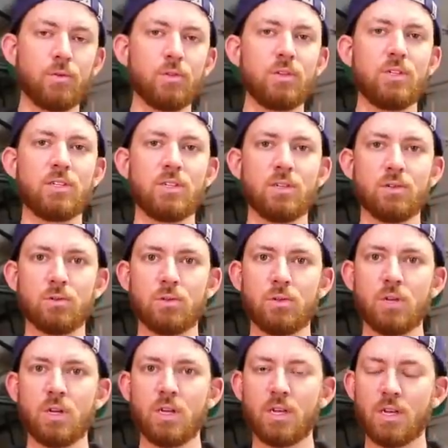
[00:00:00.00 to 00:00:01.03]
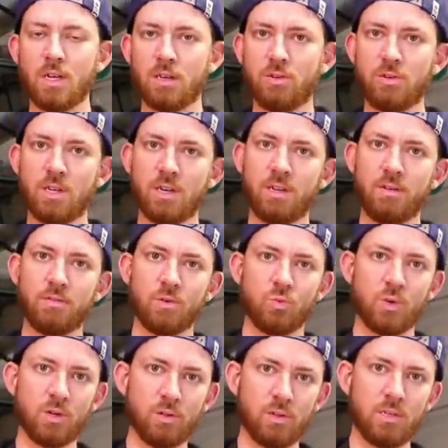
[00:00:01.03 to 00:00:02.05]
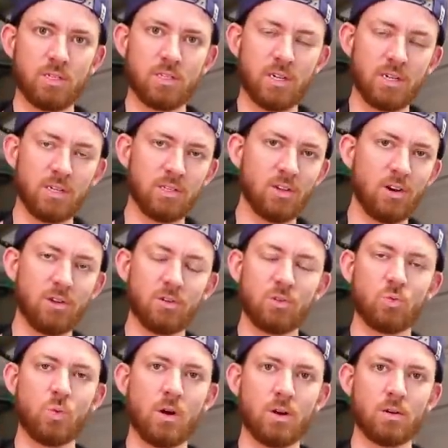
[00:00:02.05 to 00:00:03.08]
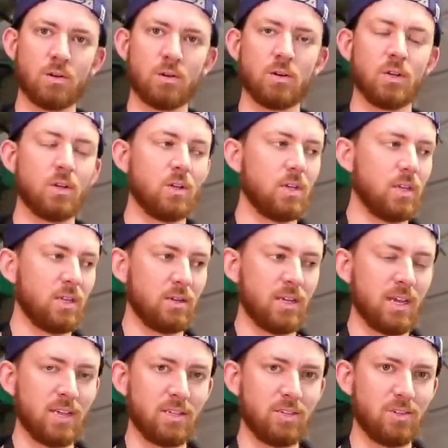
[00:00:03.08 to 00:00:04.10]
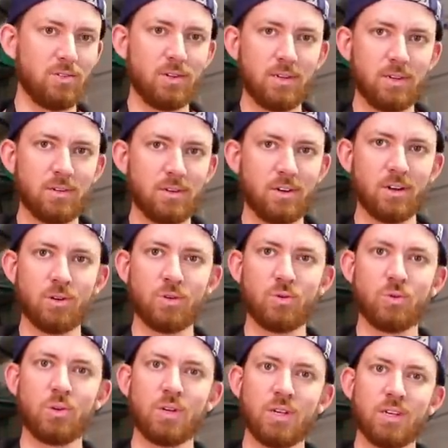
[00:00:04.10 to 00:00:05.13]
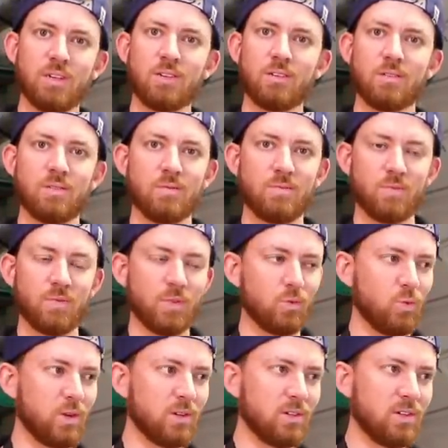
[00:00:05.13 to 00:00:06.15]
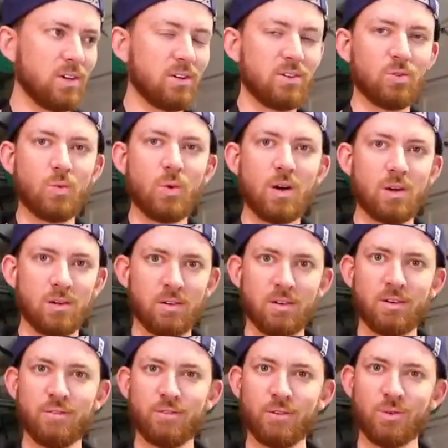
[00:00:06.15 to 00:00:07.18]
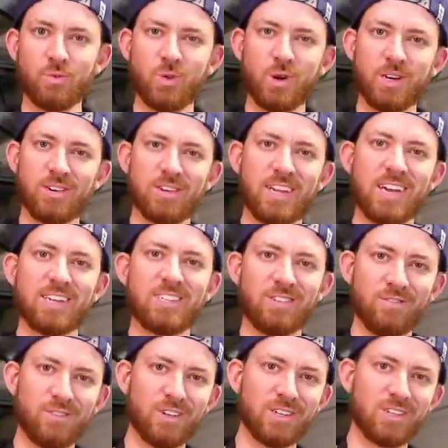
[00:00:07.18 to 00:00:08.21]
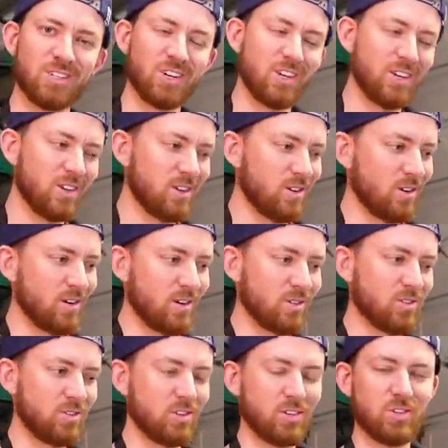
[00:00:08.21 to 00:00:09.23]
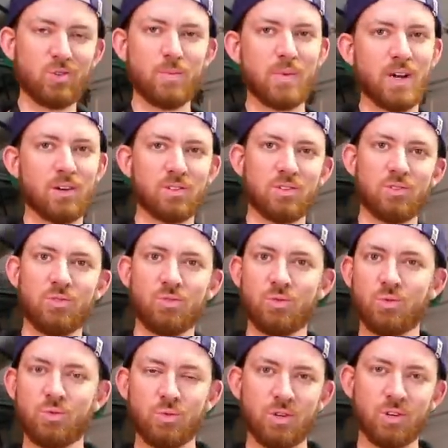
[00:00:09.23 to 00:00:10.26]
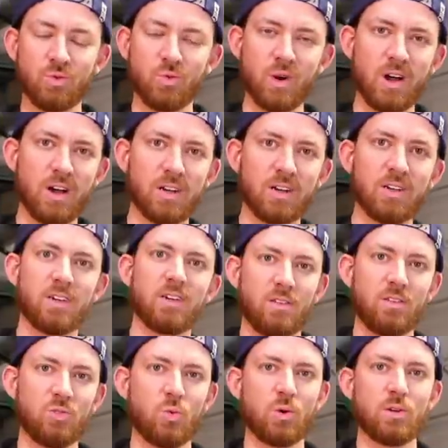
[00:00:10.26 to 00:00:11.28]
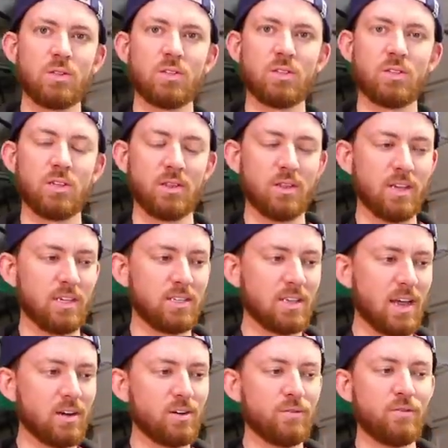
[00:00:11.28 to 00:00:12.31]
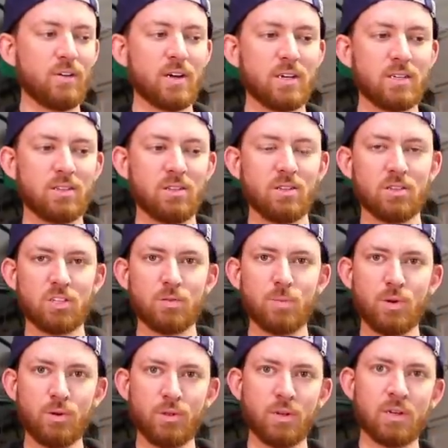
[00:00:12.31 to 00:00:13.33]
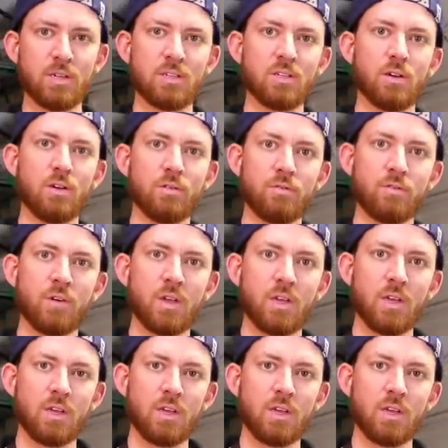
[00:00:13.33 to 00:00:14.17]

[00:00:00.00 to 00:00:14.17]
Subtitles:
fully sealed and you can even reel these things underwater in case you need to go reeling underwater for when you're catching fish, or else just swimming out to your rock. These ones, they sacrifice the smoothness of